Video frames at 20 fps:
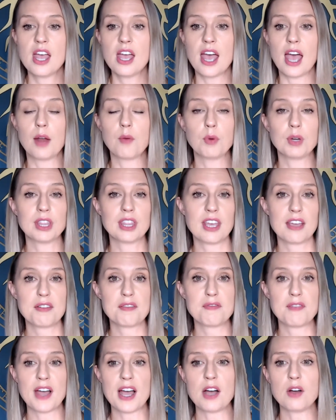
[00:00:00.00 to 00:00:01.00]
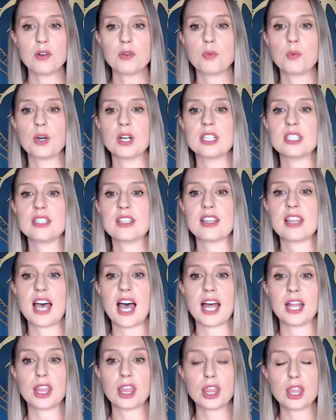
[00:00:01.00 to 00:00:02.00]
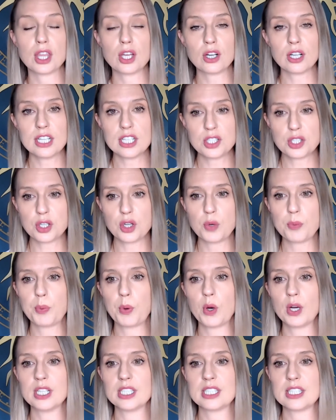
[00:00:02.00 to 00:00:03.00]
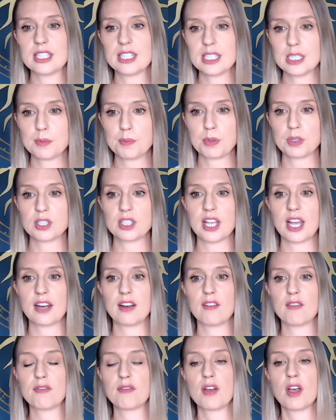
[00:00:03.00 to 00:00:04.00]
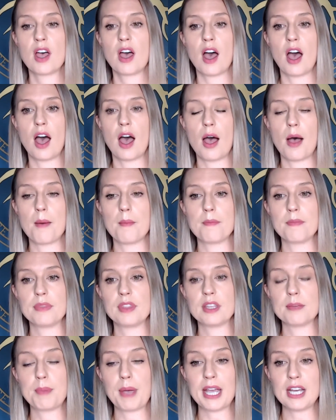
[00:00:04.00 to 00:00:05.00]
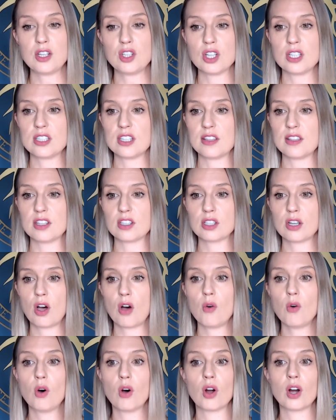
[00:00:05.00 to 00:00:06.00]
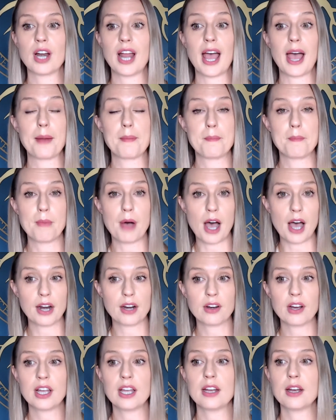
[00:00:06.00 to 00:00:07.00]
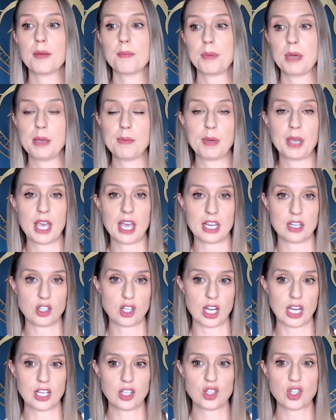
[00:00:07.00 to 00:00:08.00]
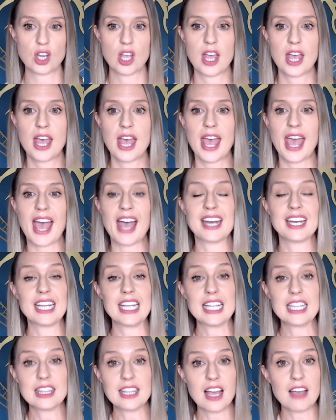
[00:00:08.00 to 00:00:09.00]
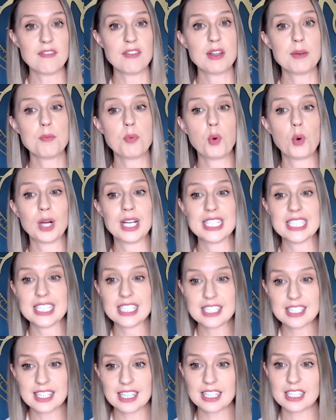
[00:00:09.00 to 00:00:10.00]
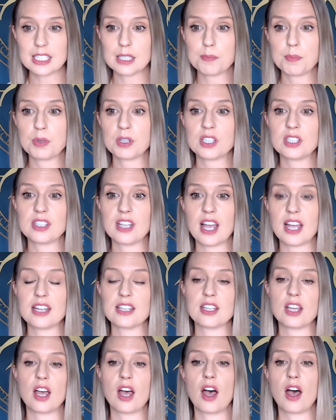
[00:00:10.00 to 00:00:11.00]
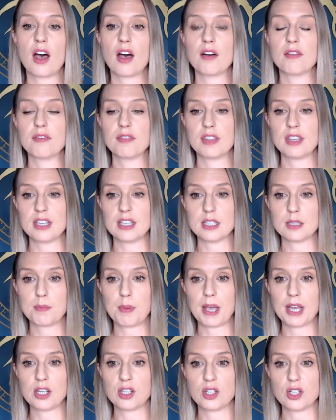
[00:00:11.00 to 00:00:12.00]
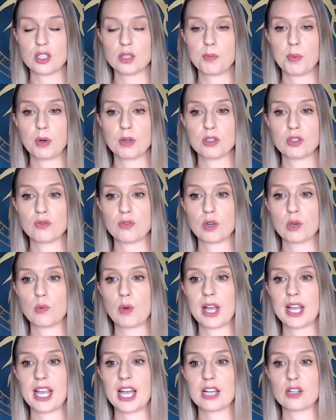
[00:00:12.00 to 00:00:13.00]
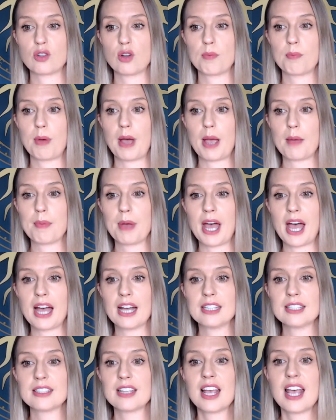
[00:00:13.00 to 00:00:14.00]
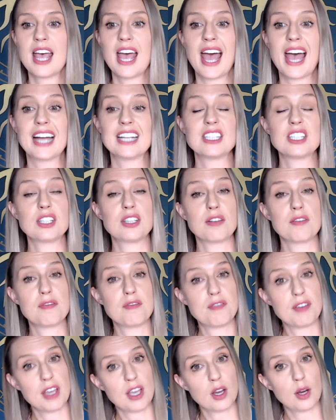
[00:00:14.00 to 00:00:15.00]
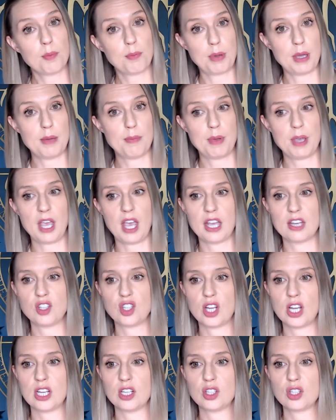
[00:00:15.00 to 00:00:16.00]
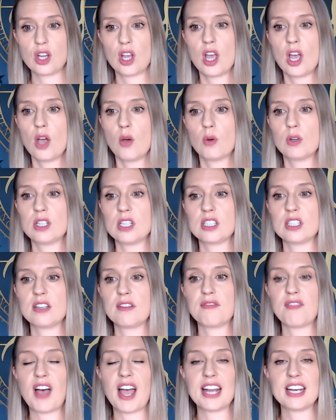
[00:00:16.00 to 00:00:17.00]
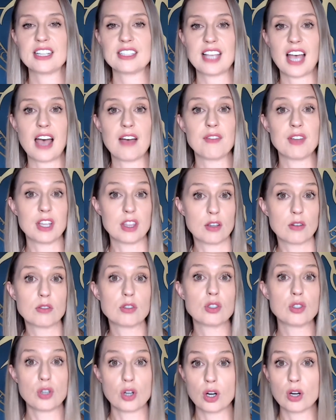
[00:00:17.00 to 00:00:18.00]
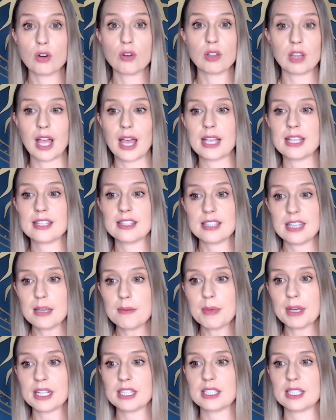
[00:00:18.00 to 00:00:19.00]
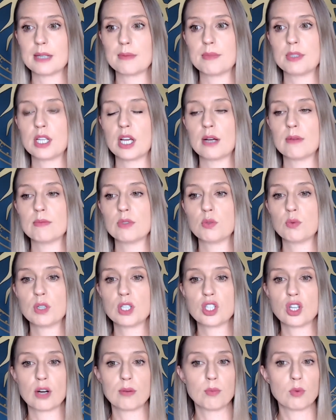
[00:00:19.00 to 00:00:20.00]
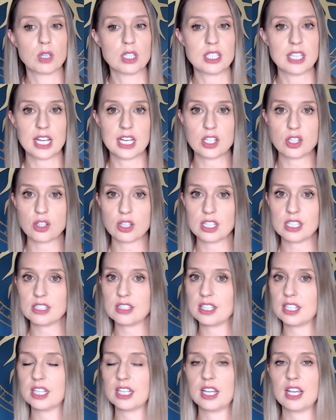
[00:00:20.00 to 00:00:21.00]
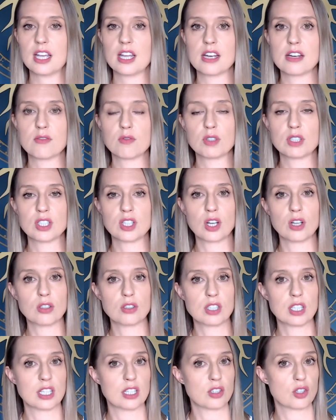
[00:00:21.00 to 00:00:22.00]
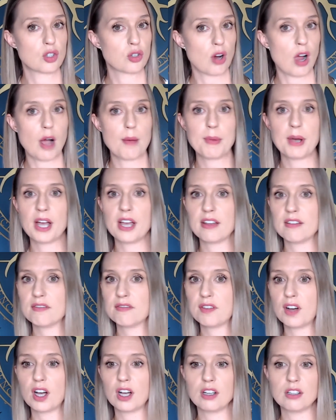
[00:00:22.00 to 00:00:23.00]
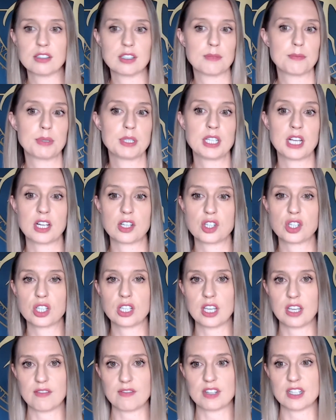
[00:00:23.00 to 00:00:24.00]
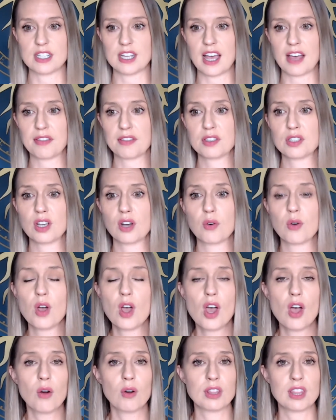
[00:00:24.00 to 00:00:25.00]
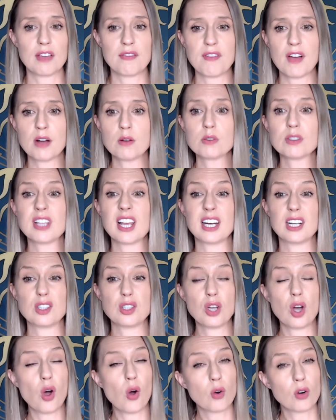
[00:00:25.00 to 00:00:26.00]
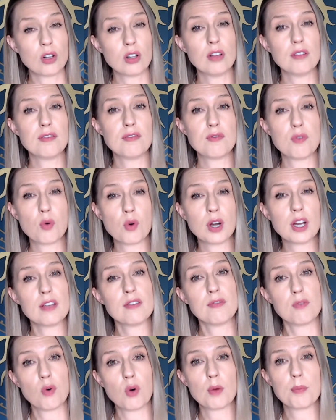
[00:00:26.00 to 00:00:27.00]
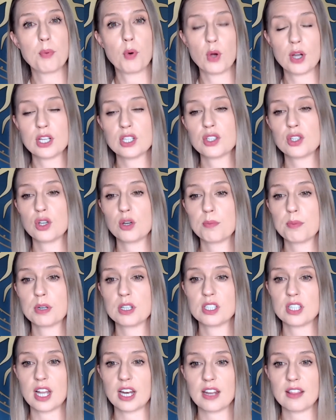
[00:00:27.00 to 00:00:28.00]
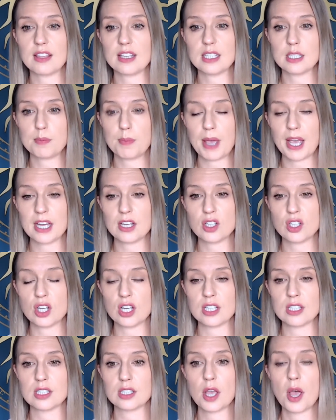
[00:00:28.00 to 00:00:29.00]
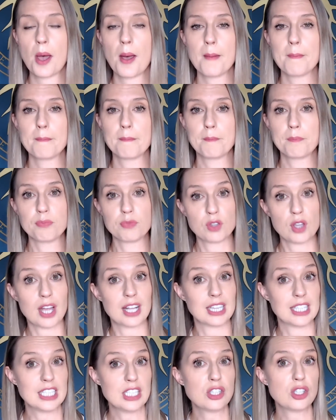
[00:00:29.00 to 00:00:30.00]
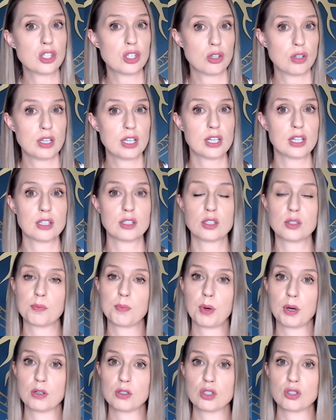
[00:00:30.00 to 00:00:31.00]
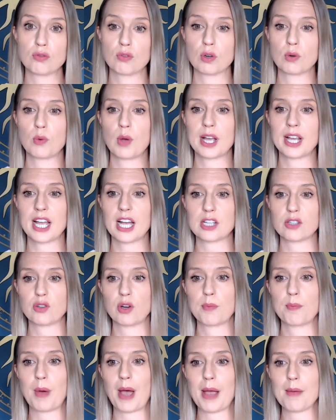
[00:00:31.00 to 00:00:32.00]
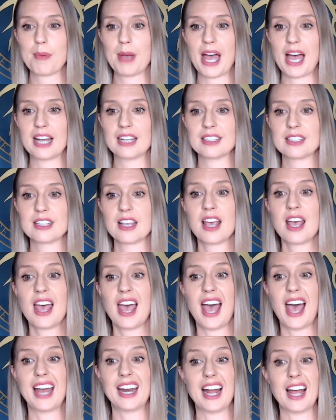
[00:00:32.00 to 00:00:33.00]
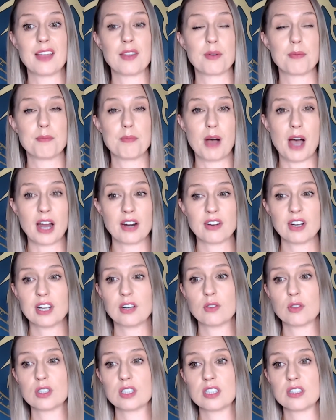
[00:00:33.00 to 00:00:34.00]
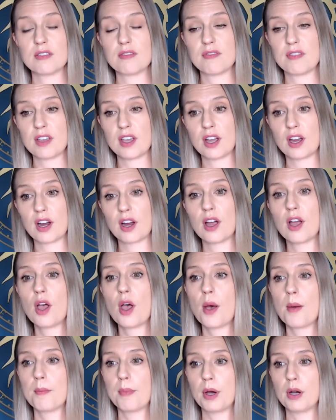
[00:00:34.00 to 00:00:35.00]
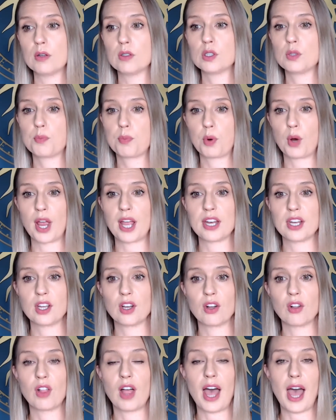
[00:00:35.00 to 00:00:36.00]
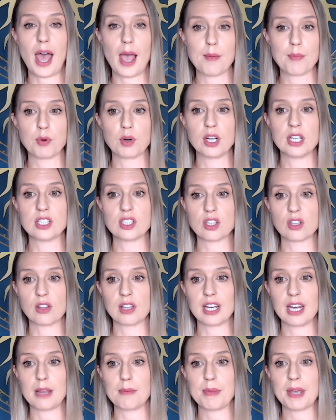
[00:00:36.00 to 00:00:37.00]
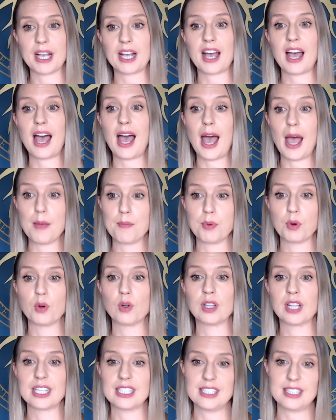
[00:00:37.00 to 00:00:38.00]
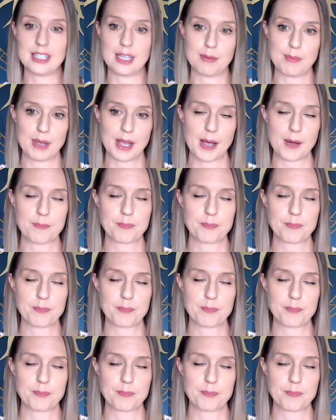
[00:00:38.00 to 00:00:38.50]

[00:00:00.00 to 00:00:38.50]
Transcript: And what they found was that 32.6% of um, the patients in this cohort had moderate PPHH, and 11.6% of these patients post Roux-en-Y gastric bypass had severe PPHH, which is defined as having those neuroglycopenic symptoms, which are more dangerous and can result in trauma and falls and potentially even death. So what they found was that a total of 44.2% of these patients at least two years post Roux-en-Y gastric bypass had either moderate or severe postprandial hyperinsulinemic hypoglycemia.